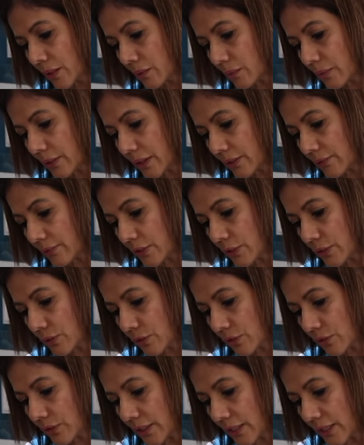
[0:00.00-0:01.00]
whenever
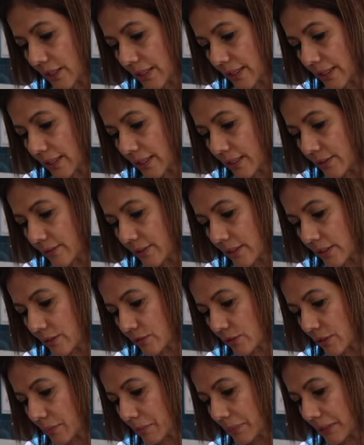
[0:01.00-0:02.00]
you're on the eye area
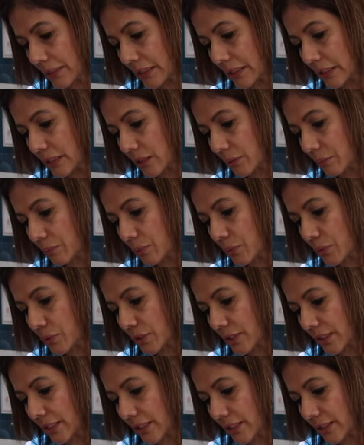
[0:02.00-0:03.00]
you're completely
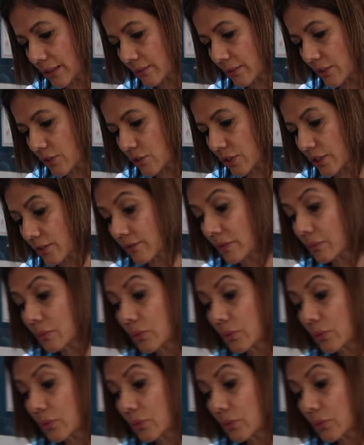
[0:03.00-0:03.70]
supporting otherwise you give her